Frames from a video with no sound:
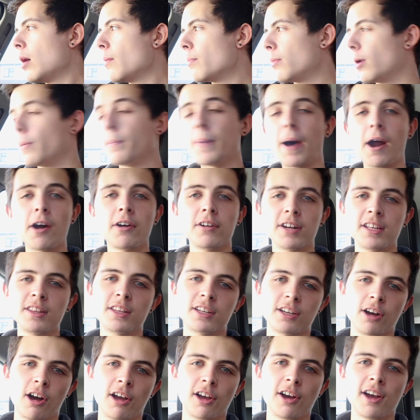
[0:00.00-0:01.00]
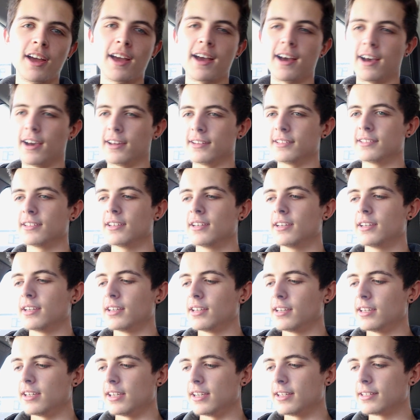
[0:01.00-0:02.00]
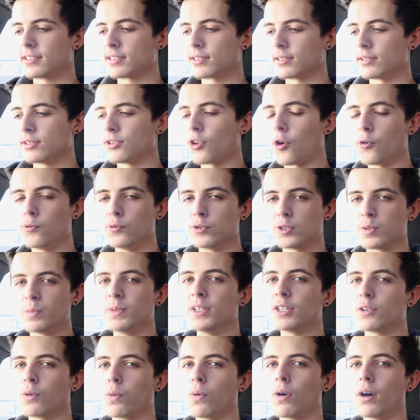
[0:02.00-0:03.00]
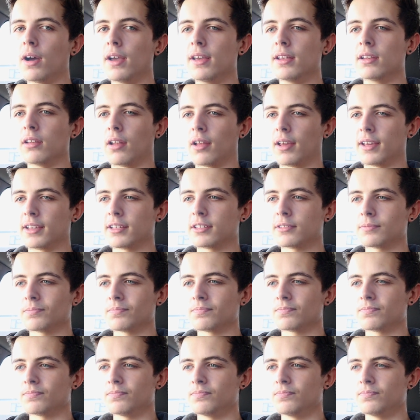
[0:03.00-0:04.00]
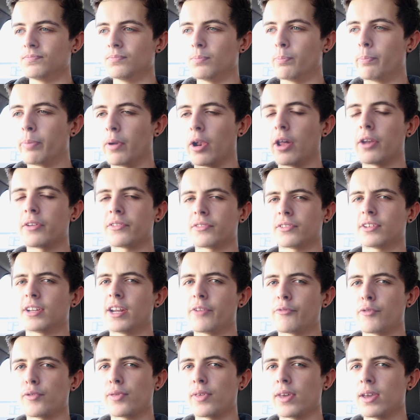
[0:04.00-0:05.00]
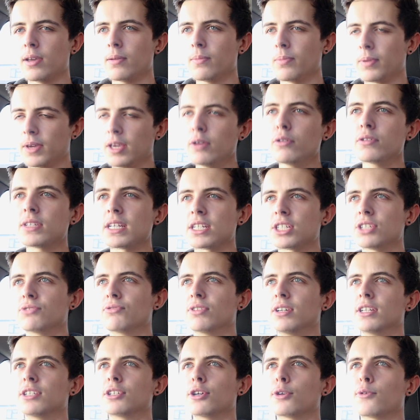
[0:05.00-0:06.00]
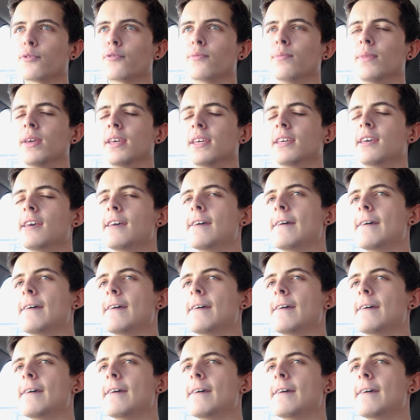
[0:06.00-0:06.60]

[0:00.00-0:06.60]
But apparently, the guy I had is known to be quite like blunt and everything. But he was actually really good with me.